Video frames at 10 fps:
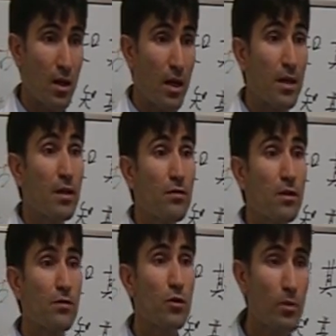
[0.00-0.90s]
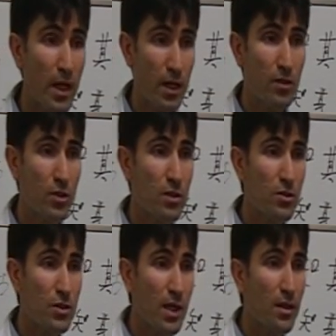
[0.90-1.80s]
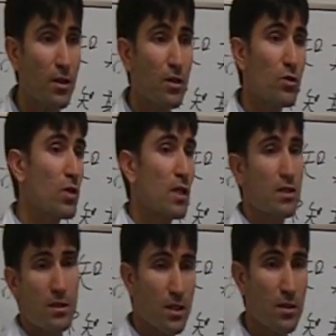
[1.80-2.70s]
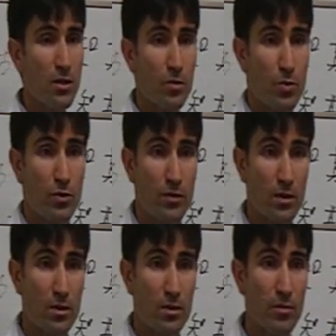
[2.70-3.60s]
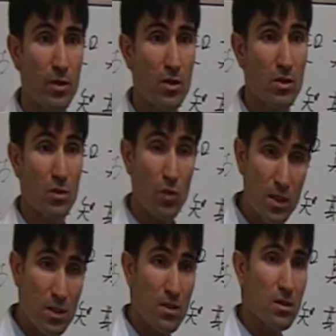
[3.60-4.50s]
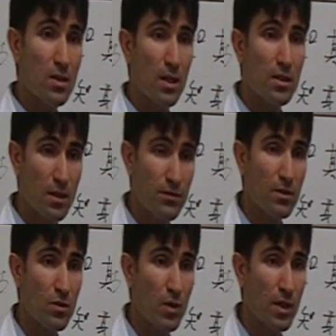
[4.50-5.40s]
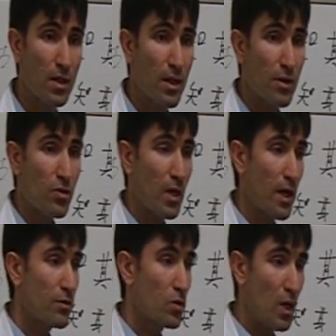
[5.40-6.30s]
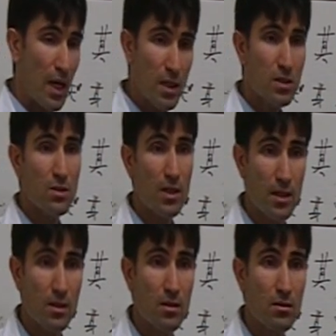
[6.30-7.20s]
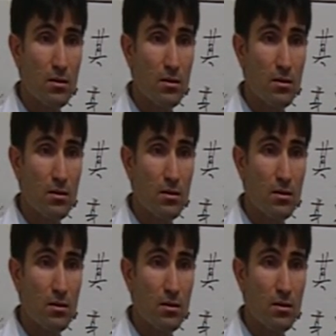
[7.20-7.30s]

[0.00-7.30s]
And even if you make 100 years study, you can still not prove it. Because in Western scientific way, you have to isolate